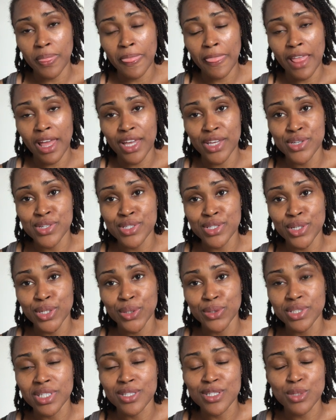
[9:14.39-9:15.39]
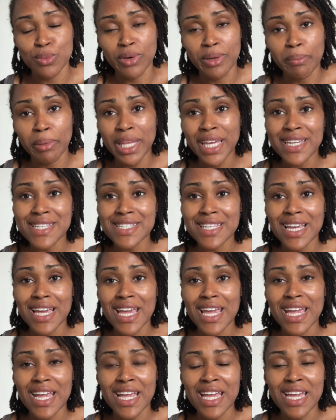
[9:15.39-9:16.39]
I used to go to this one place
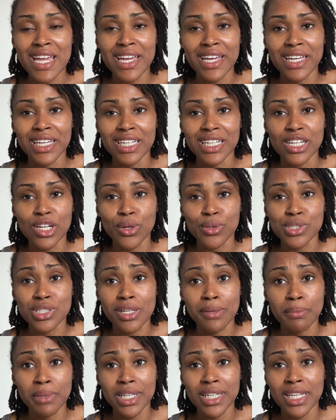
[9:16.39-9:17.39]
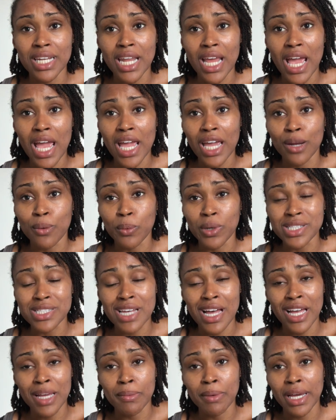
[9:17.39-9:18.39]
in Ho Chi Minh, and one
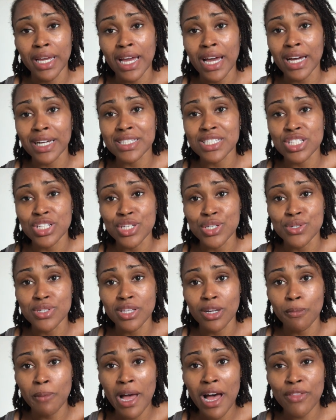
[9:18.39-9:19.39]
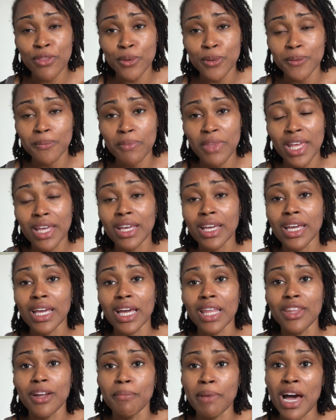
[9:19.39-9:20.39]
time I asked to use their bathroom, and
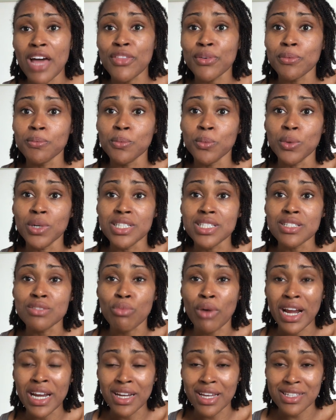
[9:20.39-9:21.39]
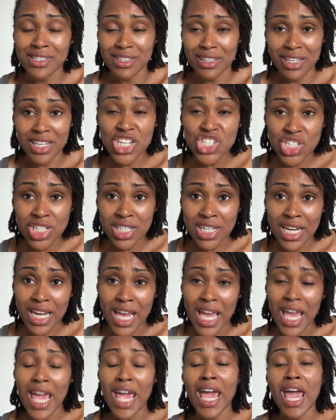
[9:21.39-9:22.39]
their bathroom was right next to the kitchen,
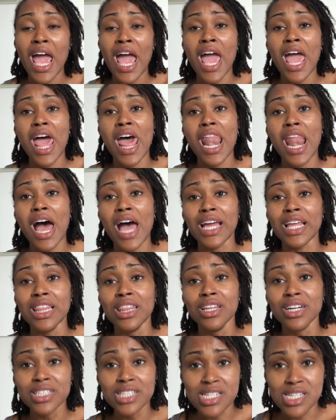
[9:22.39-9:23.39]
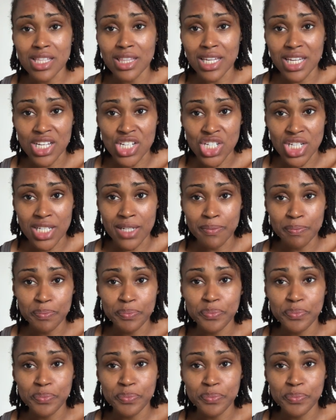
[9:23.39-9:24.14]
and I looked into the kitchen